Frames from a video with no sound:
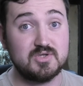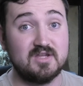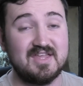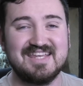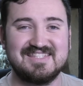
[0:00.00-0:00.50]
which
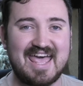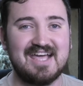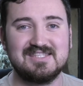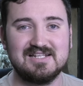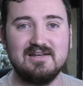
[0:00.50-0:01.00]
I think is
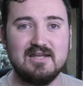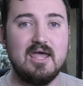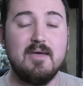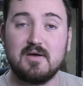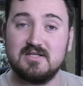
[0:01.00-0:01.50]
excellent
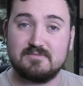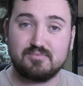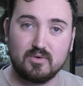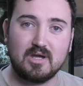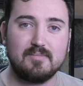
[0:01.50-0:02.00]
because it's
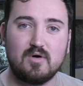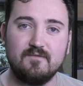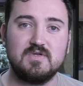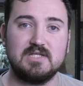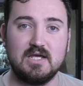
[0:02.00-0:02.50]
brewing up
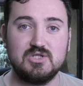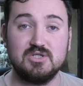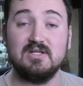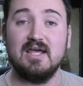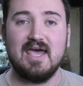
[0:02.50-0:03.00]

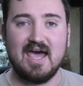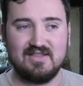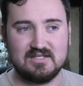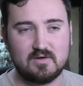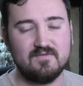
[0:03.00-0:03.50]
conversation
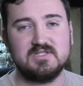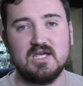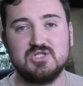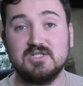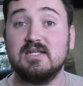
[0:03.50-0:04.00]
and this
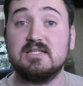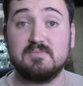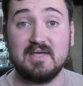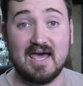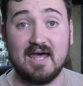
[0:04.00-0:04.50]
conversation needs
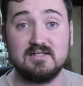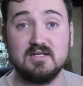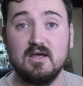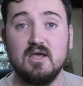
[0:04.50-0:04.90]
to be had.